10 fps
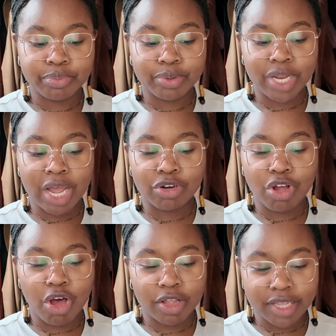put out
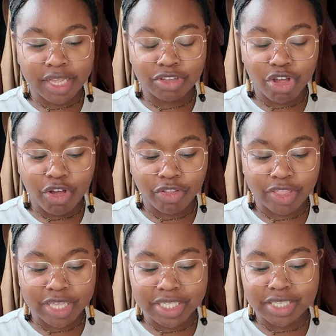content
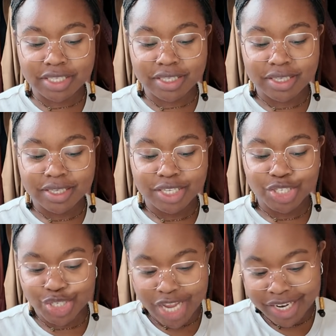on this
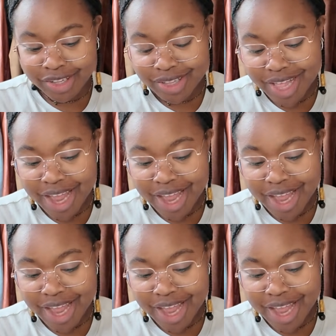channel.